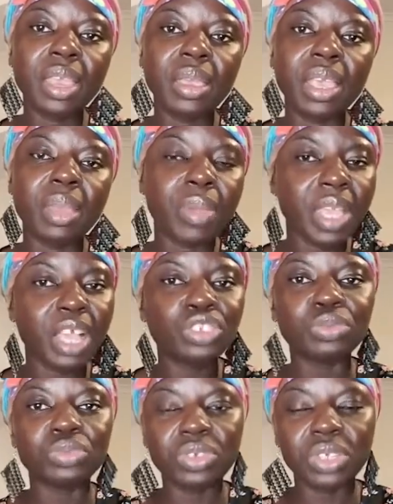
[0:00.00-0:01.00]
E be ya
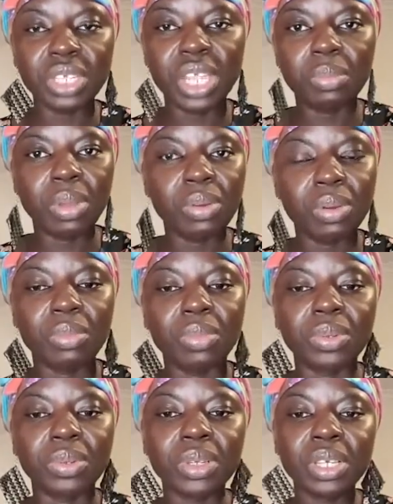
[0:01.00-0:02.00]
sumdwe di ama wo
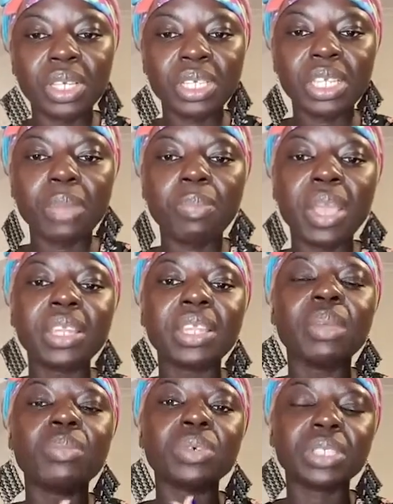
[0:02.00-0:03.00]
mo. Ye mpa
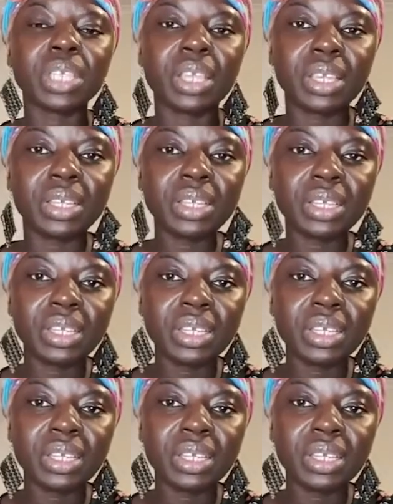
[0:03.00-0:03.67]
ne ye mo say